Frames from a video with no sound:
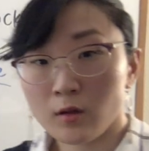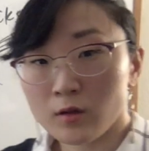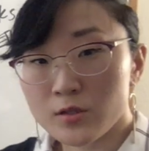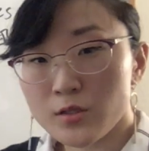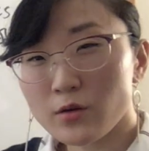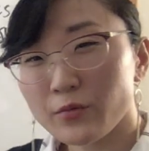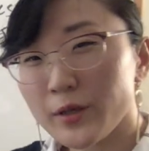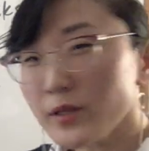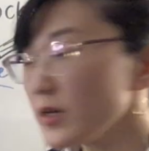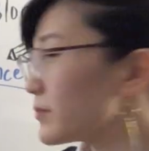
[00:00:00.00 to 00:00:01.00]
So if we
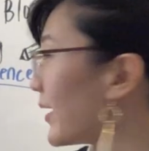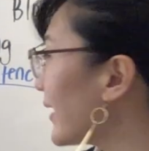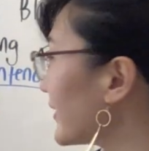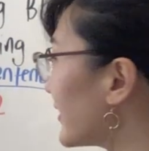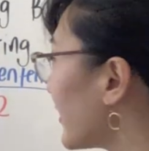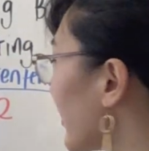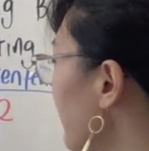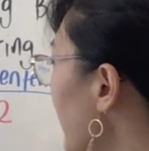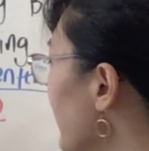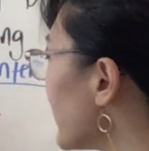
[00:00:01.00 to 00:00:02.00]
look back here,
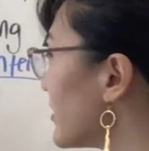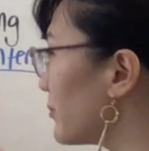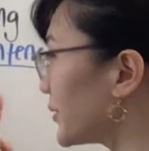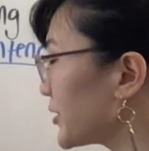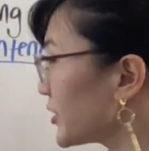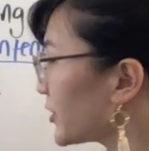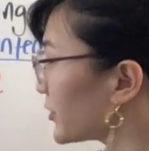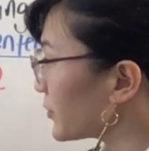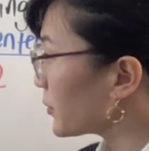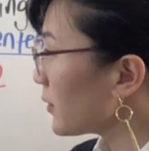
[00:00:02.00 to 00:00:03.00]
method number 2.
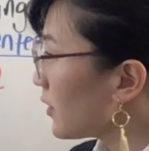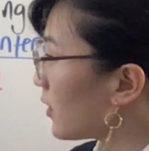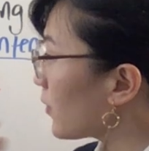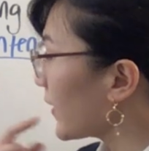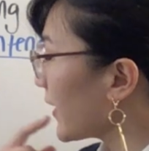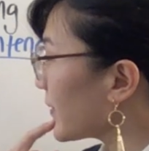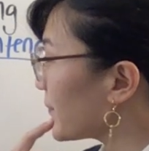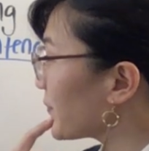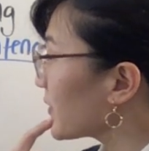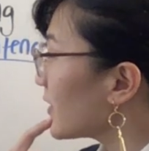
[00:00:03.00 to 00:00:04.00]
Okay,
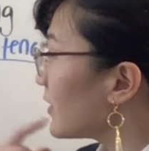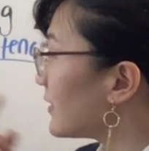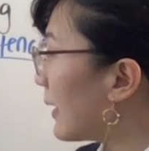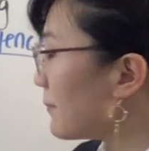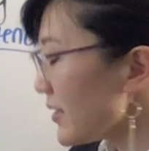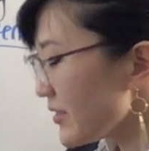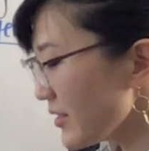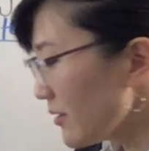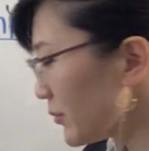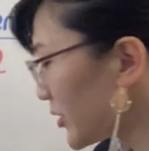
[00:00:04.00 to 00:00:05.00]
now method
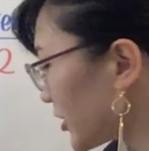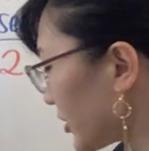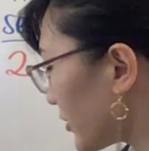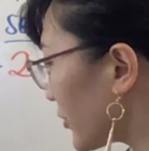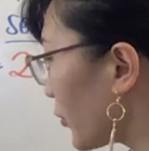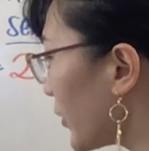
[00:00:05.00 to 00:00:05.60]
number 2, we